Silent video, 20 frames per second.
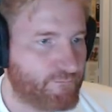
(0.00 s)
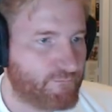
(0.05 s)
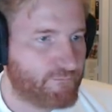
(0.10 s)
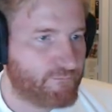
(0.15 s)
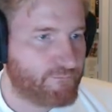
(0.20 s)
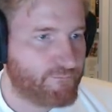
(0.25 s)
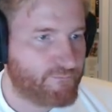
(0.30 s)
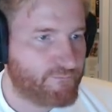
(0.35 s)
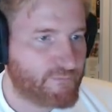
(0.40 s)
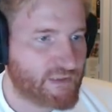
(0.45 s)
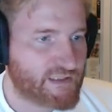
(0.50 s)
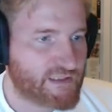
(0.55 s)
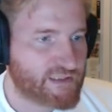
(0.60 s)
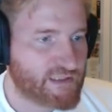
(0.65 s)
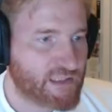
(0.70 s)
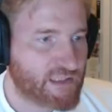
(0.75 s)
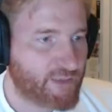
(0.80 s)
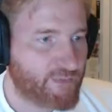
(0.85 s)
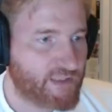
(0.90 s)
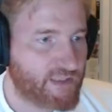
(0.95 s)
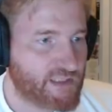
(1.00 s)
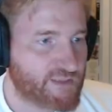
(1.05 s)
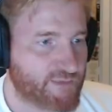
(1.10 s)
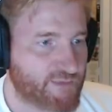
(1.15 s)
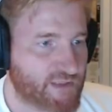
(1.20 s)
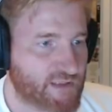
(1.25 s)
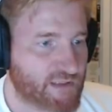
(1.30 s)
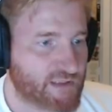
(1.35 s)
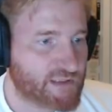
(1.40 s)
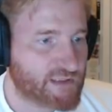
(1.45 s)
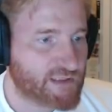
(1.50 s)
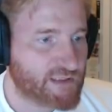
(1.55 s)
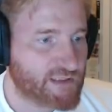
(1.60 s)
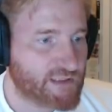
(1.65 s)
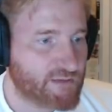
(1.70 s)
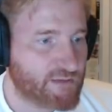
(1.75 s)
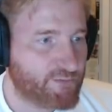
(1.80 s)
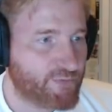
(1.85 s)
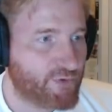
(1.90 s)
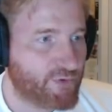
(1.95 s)
let's see how many specialization
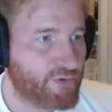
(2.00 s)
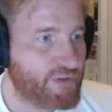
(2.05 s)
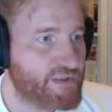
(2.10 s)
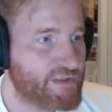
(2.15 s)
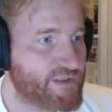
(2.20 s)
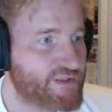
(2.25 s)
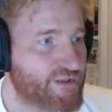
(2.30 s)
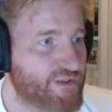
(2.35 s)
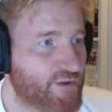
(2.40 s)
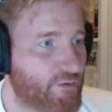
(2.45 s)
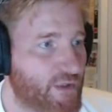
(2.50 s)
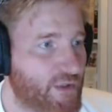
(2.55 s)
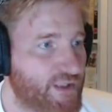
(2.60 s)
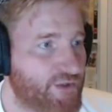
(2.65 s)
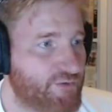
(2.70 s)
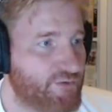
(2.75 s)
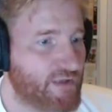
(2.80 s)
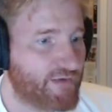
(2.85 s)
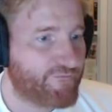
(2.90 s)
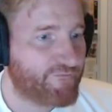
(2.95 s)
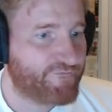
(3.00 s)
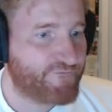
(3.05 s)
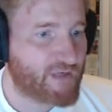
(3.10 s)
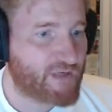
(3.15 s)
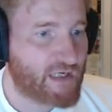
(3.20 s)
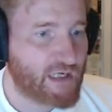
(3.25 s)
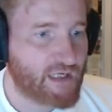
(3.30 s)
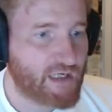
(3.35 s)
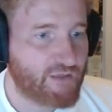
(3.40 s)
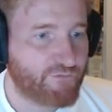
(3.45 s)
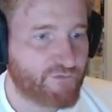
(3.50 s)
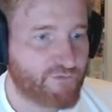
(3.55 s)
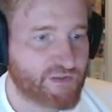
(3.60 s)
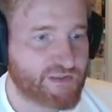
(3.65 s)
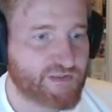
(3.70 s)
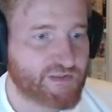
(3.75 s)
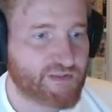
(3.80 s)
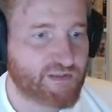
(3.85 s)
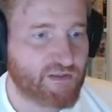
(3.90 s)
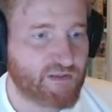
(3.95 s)
points. So I do have 5, which
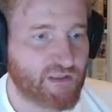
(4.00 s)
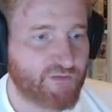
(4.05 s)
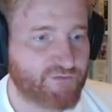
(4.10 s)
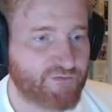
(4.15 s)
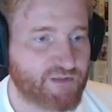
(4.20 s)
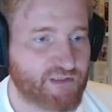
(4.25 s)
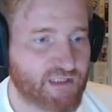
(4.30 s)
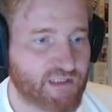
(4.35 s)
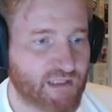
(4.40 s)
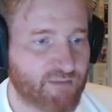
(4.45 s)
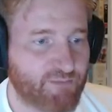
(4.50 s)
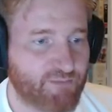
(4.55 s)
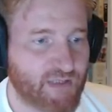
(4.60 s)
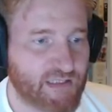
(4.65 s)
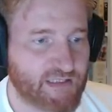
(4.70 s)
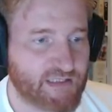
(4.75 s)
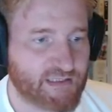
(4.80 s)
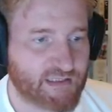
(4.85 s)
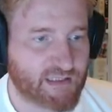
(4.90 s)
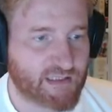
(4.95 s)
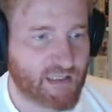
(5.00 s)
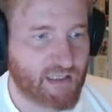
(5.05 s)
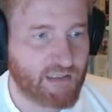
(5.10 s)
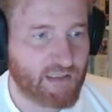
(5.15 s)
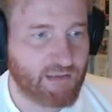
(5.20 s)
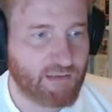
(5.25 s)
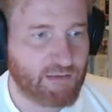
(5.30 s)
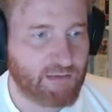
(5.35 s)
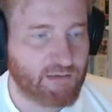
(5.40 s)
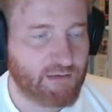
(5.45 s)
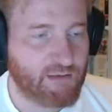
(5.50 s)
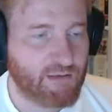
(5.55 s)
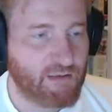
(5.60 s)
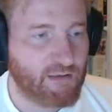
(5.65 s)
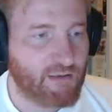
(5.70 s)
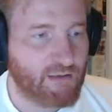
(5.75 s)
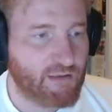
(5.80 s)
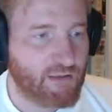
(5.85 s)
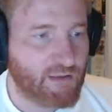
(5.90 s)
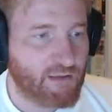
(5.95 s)
is enough to take Panzerkeil.
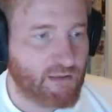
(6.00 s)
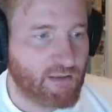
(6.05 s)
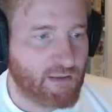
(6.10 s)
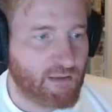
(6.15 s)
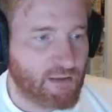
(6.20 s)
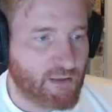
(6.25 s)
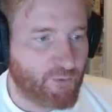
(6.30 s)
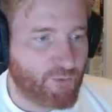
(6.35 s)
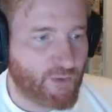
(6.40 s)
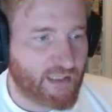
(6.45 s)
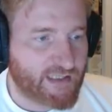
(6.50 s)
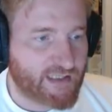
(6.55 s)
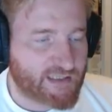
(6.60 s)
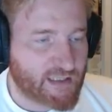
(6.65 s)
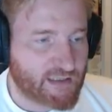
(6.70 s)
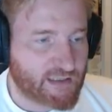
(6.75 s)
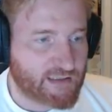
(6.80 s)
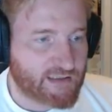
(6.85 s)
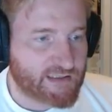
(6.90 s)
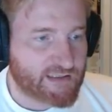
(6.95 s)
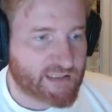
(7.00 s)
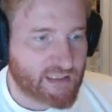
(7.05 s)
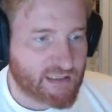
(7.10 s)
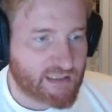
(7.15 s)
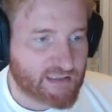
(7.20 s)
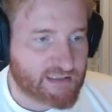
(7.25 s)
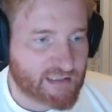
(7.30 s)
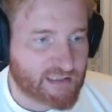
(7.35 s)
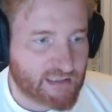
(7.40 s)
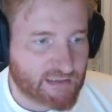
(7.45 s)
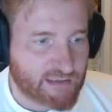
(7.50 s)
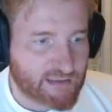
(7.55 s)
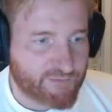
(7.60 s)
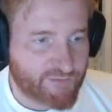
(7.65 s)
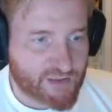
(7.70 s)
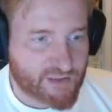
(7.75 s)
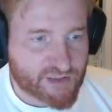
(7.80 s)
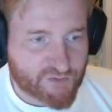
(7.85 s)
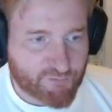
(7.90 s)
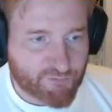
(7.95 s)
When attacking tanks, gain a
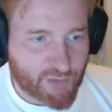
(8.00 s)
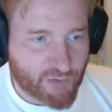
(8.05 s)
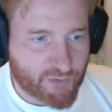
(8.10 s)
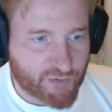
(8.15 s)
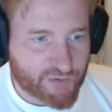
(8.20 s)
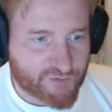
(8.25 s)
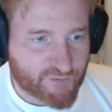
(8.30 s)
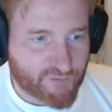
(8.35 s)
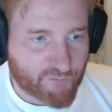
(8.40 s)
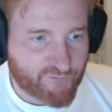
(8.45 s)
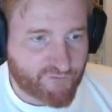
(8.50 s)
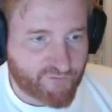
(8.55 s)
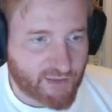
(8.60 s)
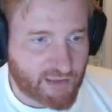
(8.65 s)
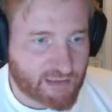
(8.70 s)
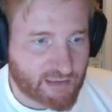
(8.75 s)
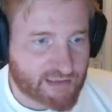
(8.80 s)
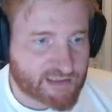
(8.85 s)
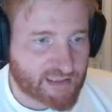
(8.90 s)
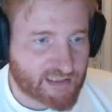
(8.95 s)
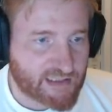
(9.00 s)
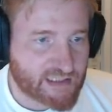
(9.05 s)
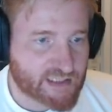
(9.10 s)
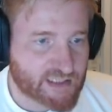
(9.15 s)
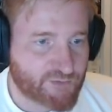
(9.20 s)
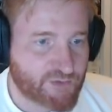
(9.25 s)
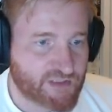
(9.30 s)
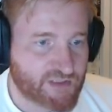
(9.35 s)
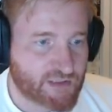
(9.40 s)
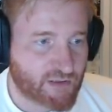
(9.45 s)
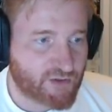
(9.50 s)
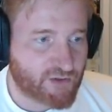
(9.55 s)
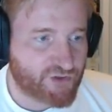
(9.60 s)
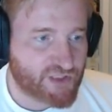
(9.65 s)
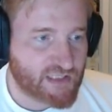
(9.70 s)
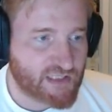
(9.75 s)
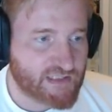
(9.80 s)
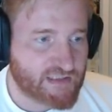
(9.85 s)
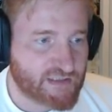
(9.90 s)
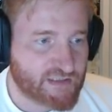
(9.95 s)
defensive bonus from friendly tanks which are
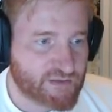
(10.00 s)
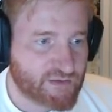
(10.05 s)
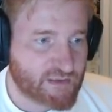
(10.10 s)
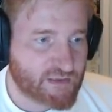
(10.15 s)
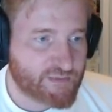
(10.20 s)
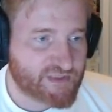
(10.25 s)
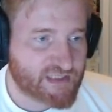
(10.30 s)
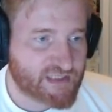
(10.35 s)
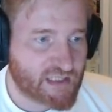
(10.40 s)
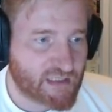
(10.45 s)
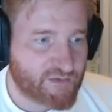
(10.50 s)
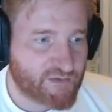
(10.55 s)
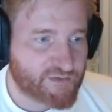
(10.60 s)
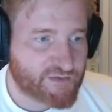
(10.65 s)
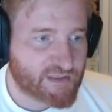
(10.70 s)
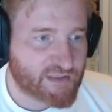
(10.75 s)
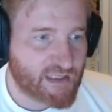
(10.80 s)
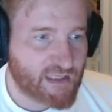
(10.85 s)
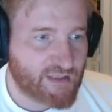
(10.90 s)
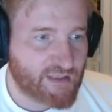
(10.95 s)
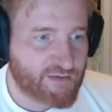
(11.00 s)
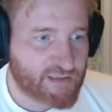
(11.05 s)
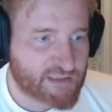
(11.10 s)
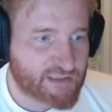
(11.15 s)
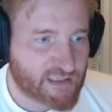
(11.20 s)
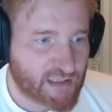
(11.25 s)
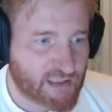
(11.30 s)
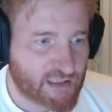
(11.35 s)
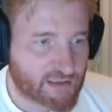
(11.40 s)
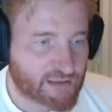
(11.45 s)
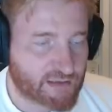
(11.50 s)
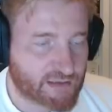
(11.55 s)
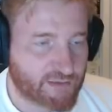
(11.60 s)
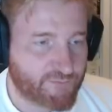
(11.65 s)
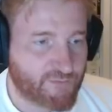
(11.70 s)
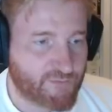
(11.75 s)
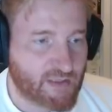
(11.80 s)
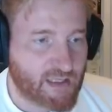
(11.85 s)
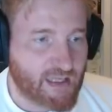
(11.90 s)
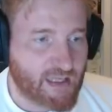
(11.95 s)
adjacent to themselves and the target,
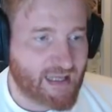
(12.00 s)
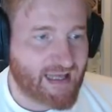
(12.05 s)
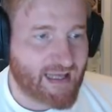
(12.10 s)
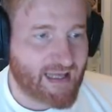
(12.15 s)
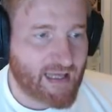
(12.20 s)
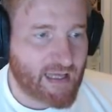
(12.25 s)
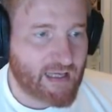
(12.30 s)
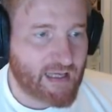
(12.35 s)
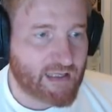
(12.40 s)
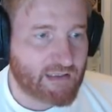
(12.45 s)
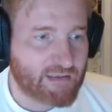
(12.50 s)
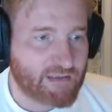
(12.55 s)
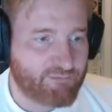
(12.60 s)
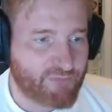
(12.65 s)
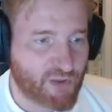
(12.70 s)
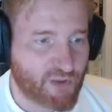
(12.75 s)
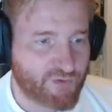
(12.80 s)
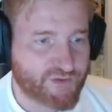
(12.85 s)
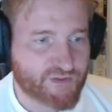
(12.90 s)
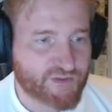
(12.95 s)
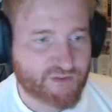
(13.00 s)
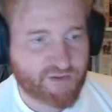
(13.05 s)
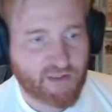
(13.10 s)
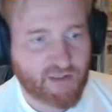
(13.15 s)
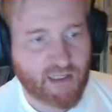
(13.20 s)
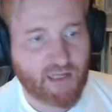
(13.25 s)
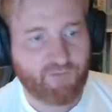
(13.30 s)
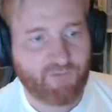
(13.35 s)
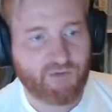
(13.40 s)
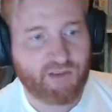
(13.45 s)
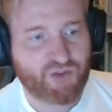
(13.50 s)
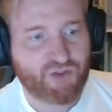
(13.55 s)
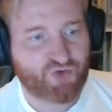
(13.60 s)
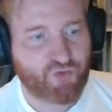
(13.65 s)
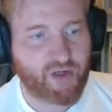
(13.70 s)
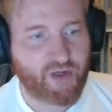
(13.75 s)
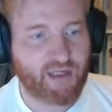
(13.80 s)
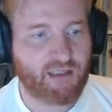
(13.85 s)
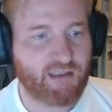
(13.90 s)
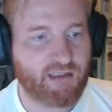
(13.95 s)
and possess the heavy
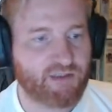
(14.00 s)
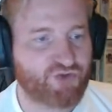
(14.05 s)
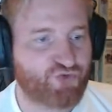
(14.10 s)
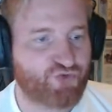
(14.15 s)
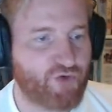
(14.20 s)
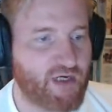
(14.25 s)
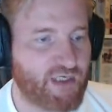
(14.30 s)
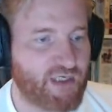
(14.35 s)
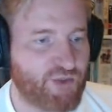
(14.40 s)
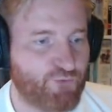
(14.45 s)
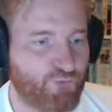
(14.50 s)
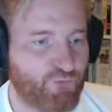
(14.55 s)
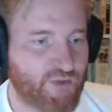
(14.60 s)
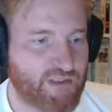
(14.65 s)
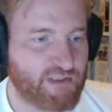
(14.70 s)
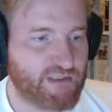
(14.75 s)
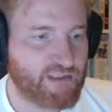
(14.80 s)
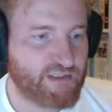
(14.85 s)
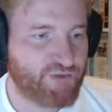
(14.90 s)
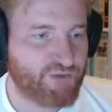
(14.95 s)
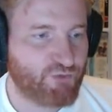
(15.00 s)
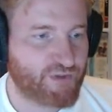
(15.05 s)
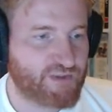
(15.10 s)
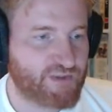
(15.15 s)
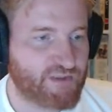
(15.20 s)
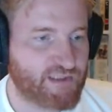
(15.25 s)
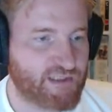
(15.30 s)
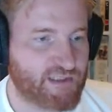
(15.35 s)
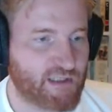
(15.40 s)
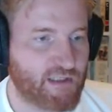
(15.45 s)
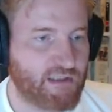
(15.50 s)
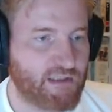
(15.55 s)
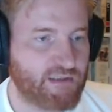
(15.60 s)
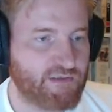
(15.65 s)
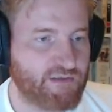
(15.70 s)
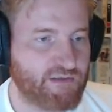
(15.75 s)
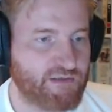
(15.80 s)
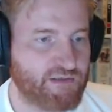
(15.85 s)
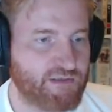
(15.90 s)
treading trait, which is what the tigers